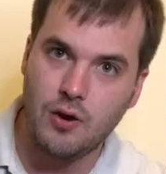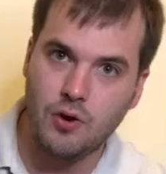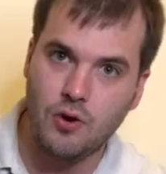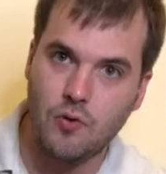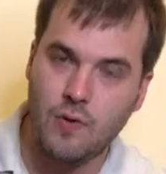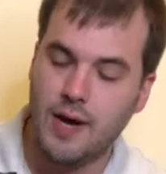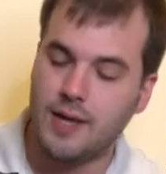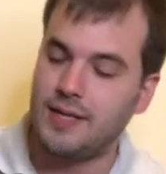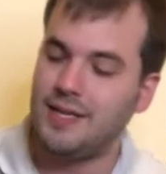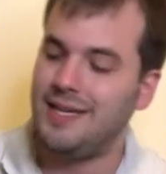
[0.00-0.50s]

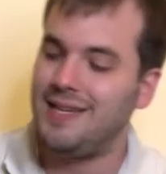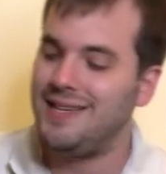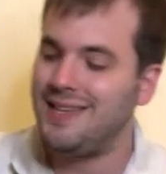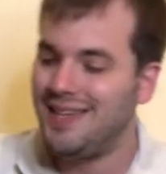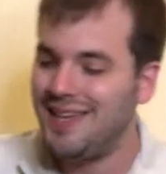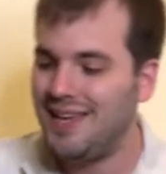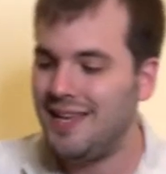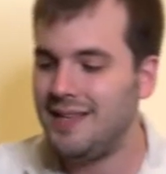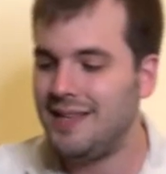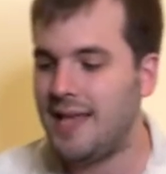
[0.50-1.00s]
correctly.
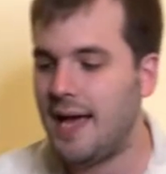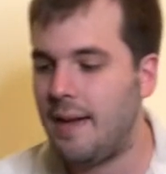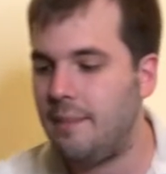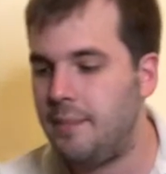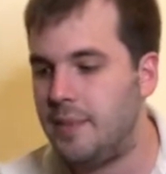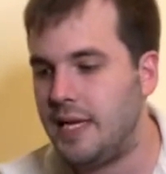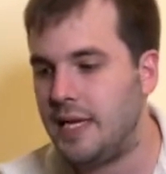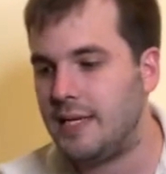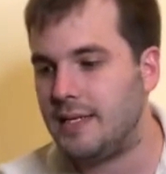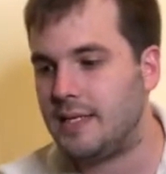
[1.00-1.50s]

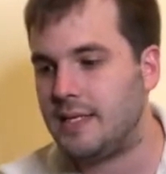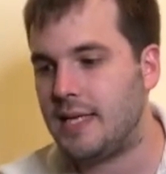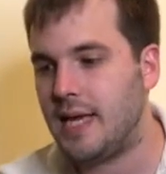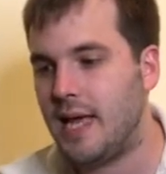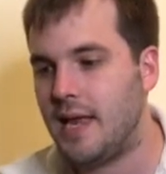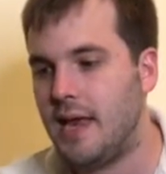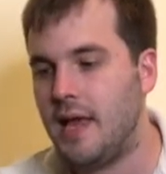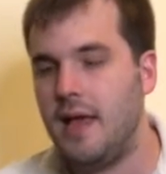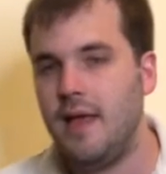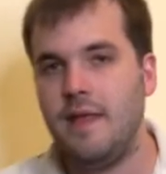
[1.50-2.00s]
That being
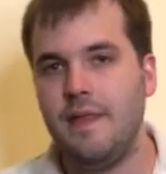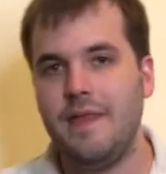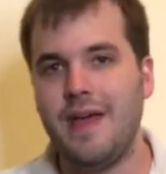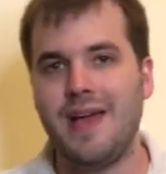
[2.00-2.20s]
said,